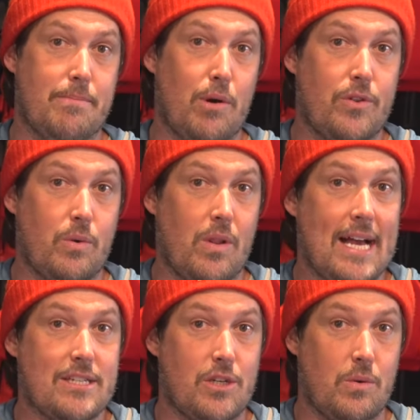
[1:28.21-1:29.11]
a boat that will
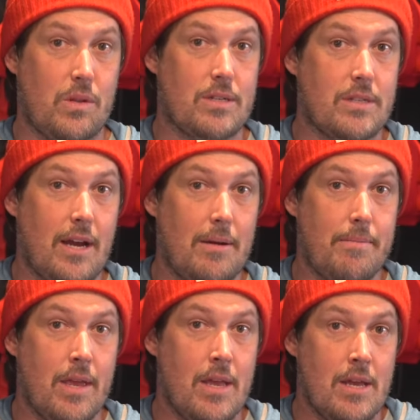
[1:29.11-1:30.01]
last you a long
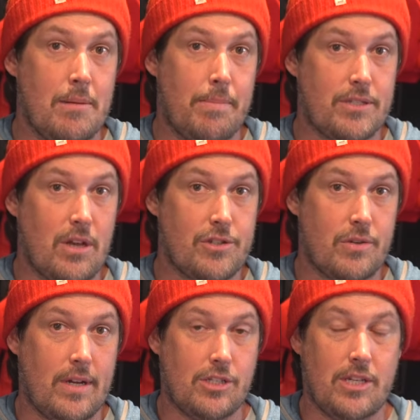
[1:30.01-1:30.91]
time. But it's
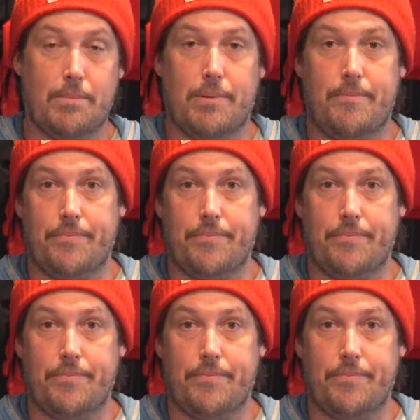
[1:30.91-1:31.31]
also not cheap.